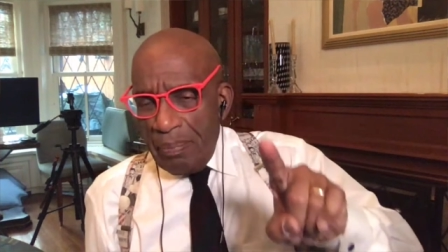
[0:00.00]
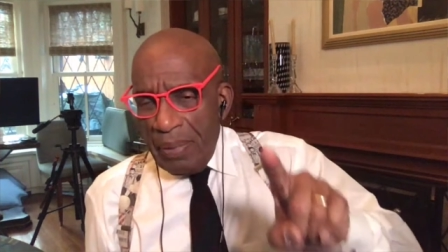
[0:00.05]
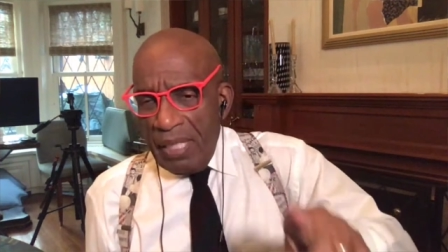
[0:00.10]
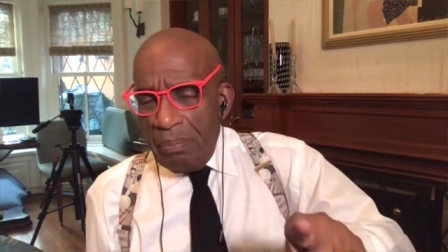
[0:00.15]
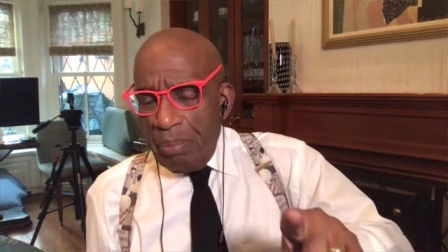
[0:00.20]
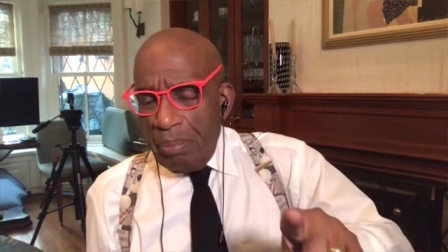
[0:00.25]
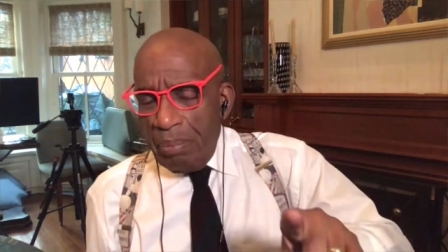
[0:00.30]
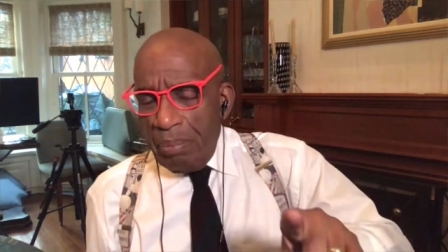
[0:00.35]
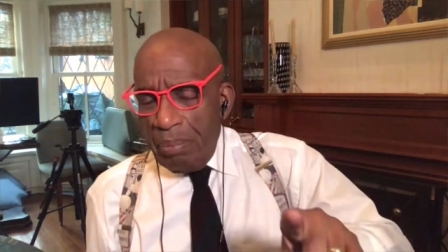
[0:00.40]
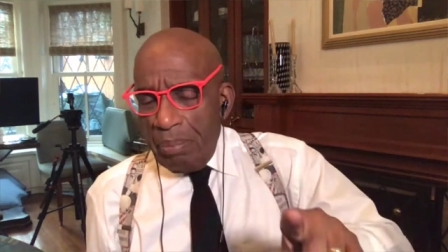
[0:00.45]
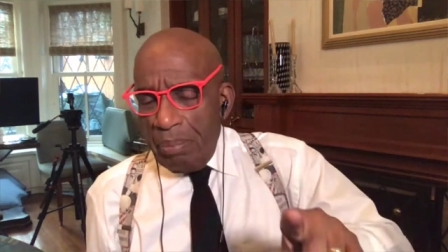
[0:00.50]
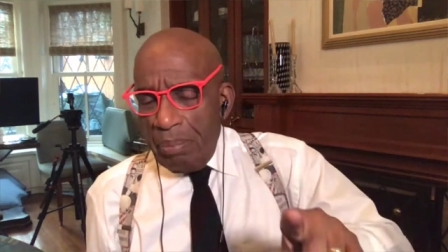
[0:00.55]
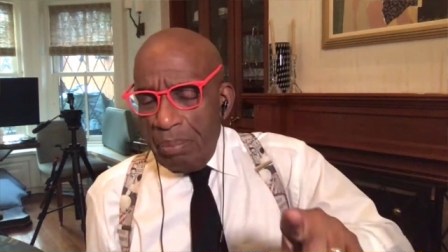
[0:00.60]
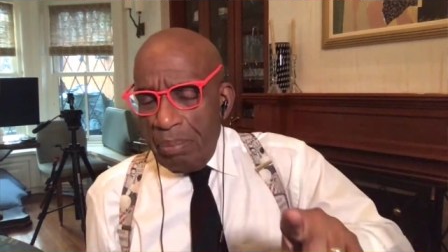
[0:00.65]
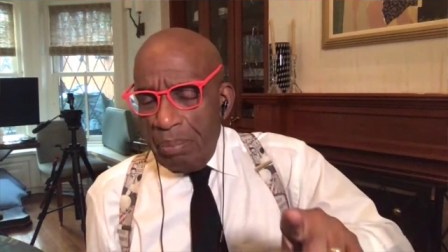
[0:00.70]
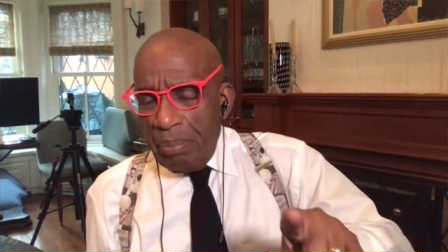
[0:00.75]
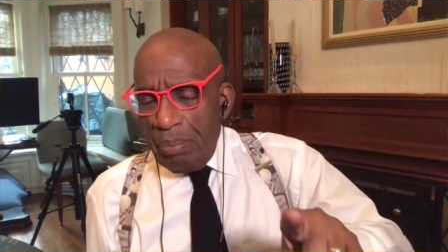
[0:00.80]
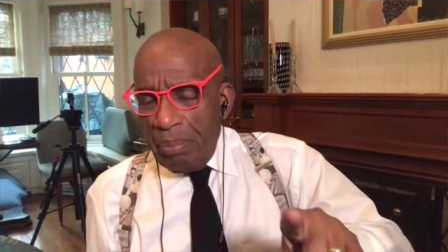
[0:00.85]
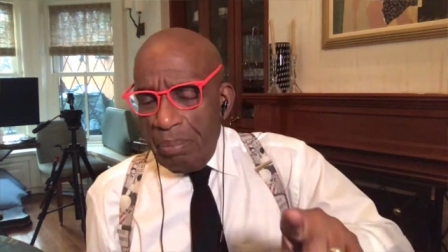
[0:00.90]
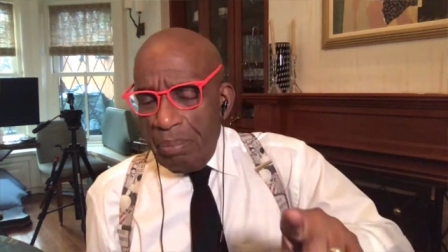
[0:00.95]
to the
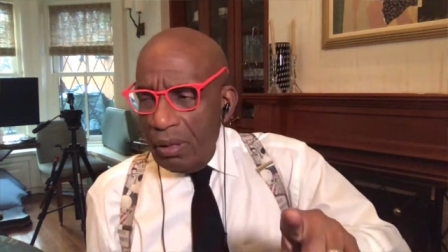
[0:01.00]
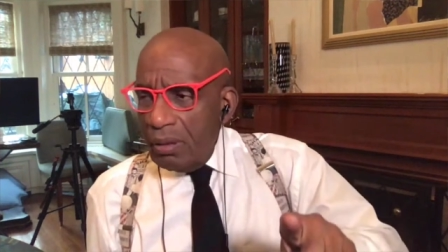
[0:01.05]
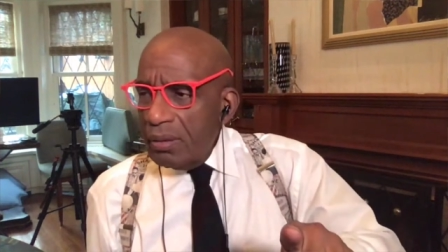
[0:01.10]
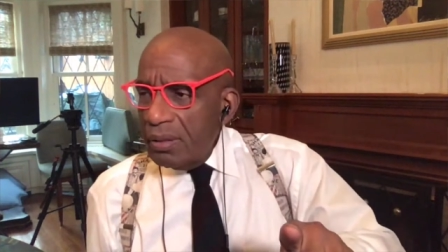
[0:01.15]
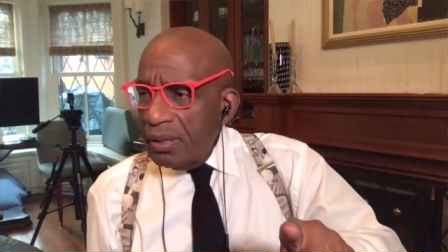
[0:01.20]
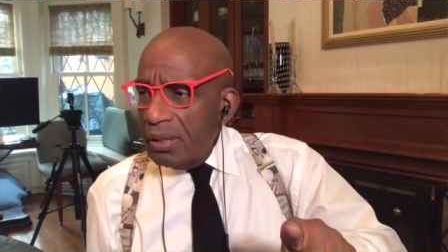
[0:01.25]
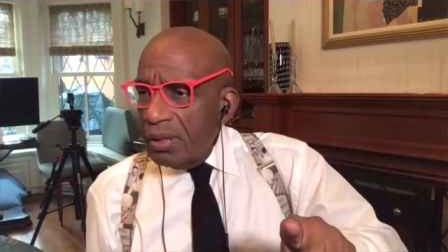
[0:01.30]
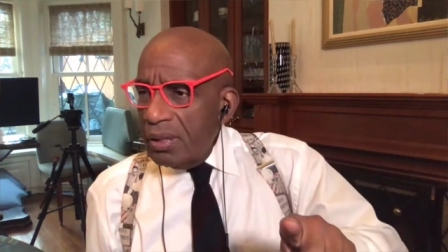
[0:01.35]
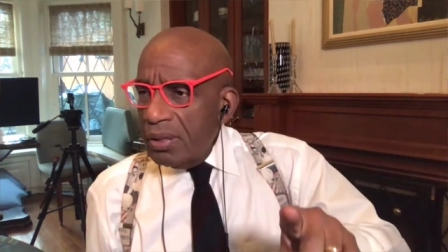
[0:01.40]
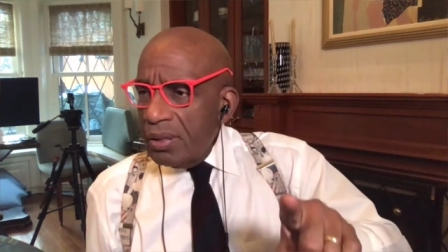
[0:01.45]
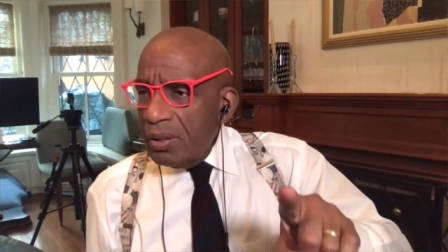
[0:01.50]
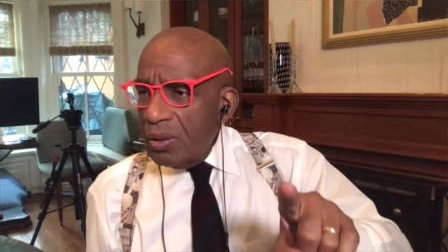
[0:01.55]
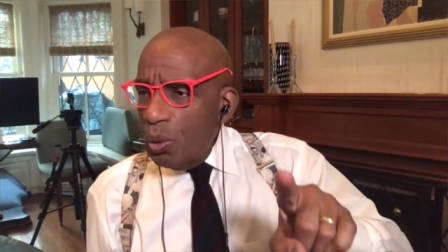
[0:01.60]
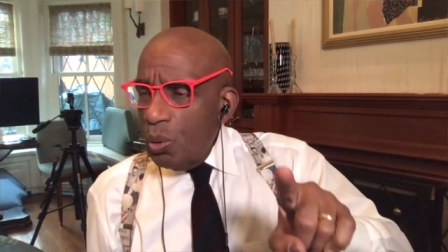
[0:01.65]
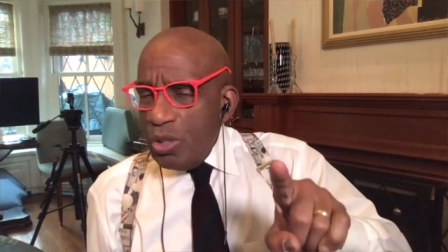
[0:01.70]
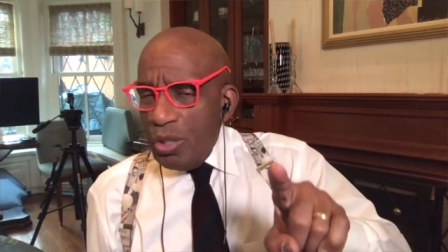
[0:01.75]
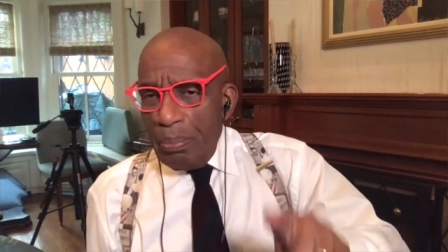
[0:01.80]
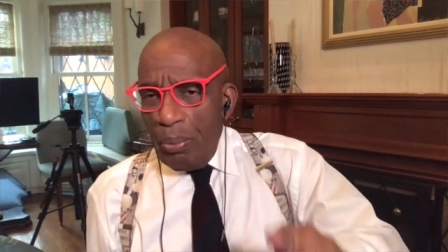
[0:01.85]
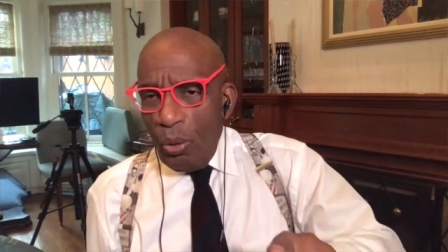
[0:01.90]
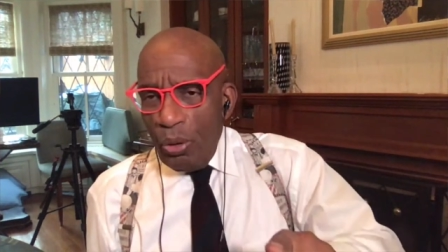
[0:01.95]
people
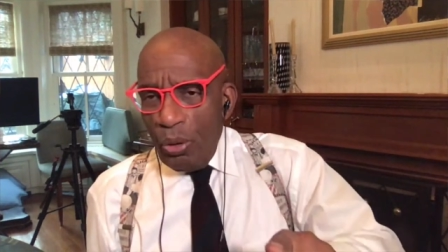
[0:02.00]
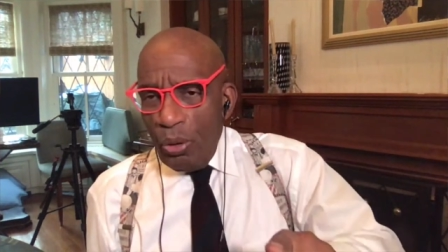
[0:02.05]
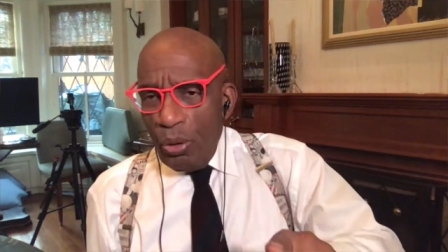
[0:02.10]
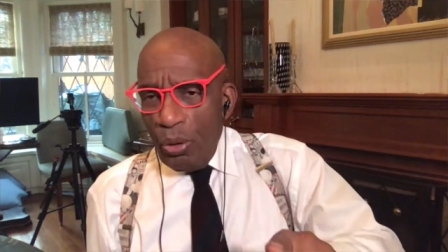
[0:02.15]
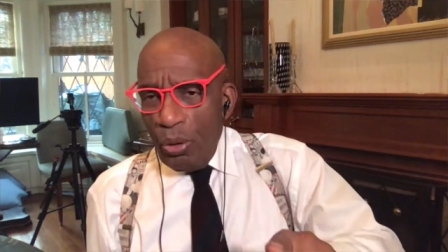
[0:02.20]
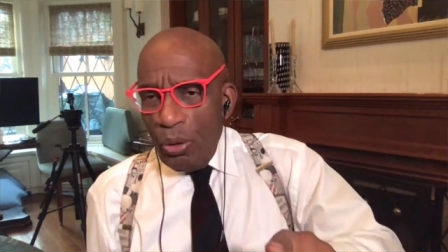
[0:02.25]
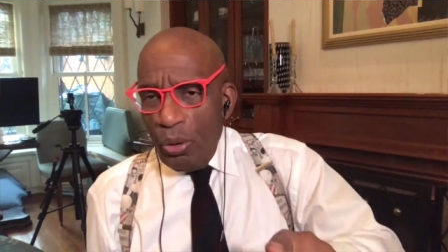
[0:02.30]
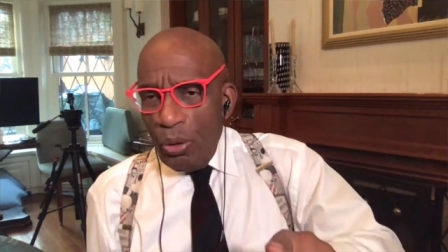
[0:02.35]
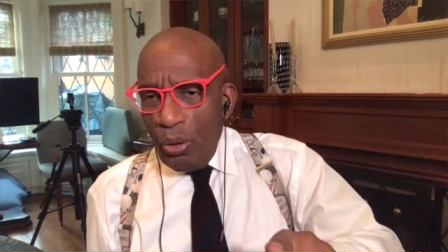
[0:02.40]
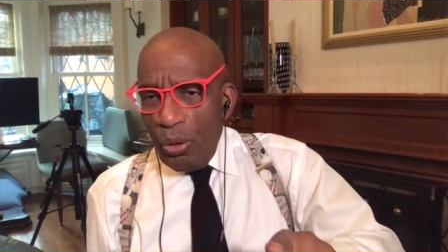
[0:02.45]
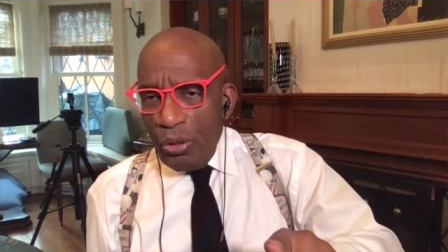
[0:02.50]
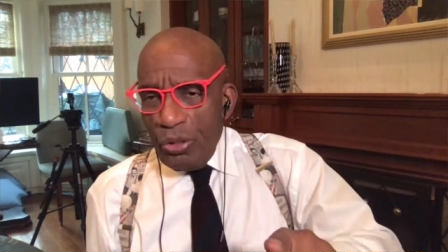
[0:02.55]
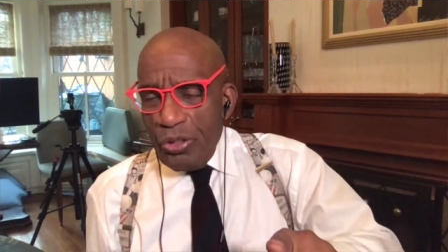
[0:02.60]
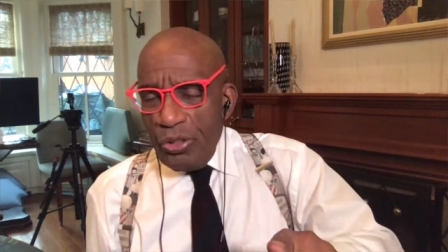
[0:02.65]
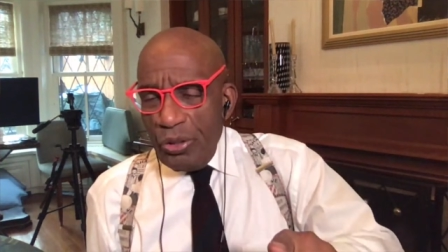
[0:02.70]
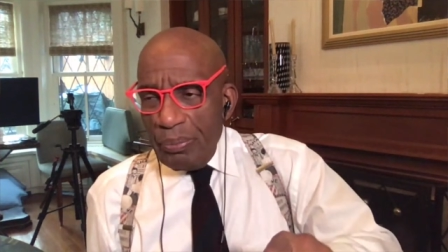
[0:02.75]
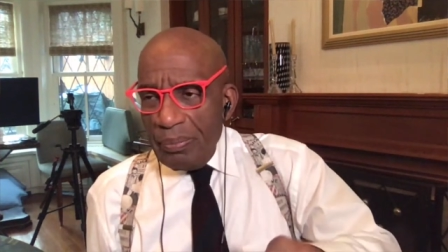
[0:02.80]
who support you